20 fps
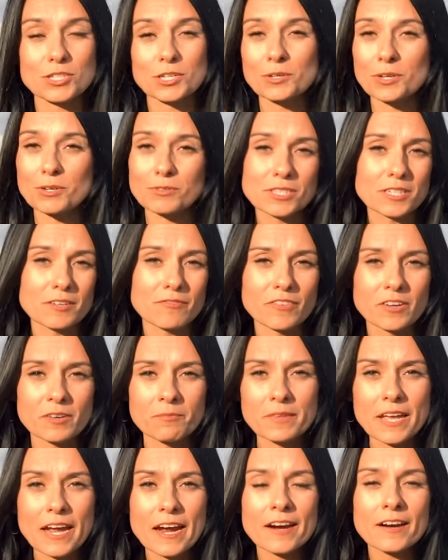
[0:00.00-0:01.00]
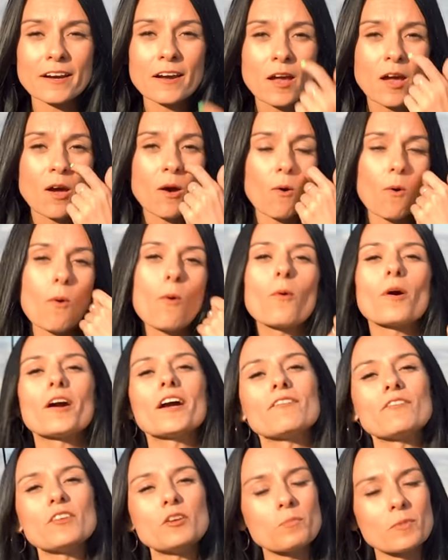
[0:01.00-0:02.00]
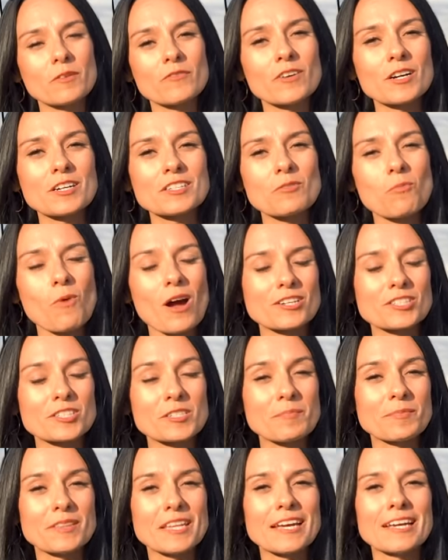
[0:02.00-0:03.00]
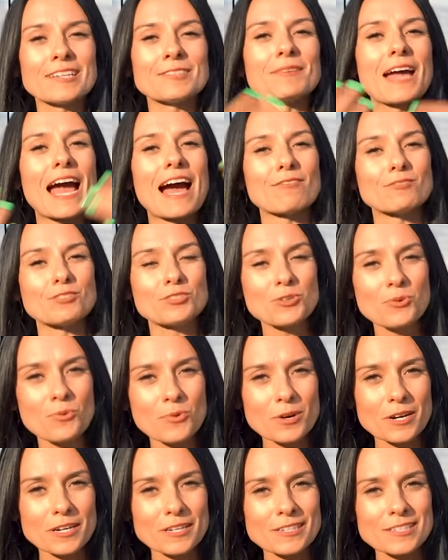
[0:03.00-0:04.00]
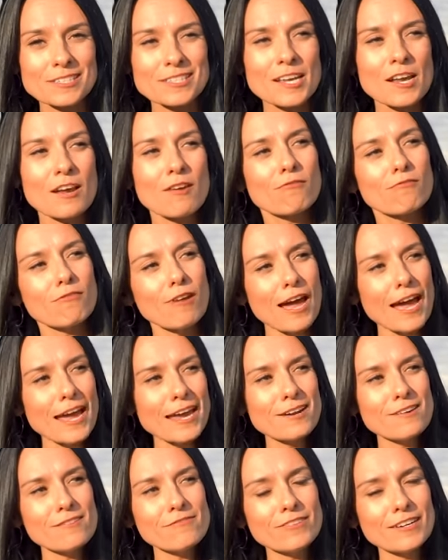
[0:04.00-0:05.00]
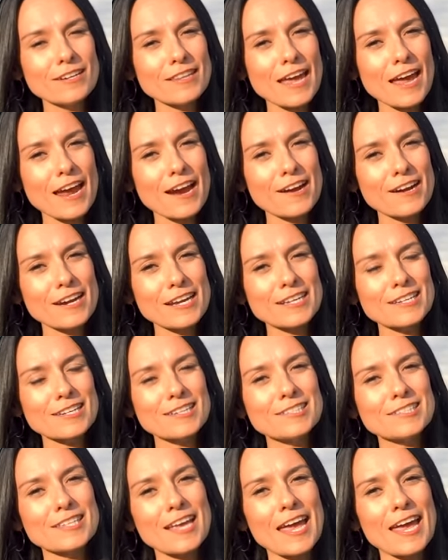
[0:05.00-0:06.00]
so you can go see a film there. Or if you prefer to watch something outdoors, right over there is